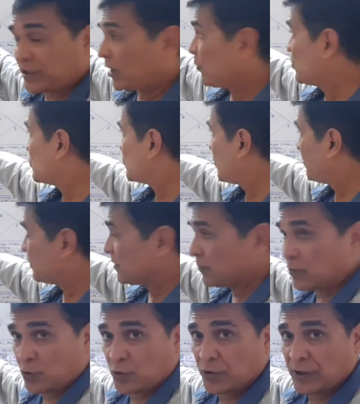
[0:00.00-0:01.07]
house from the
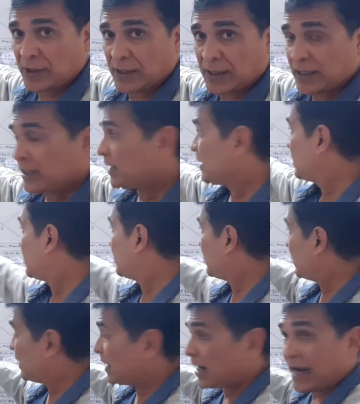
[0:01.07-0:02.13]
moon,
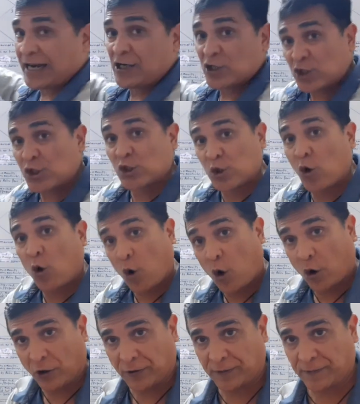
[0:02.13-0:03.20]
and so
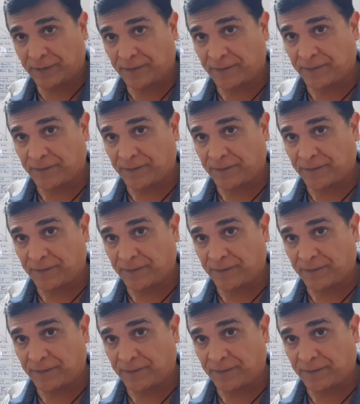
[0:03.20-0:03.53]
on.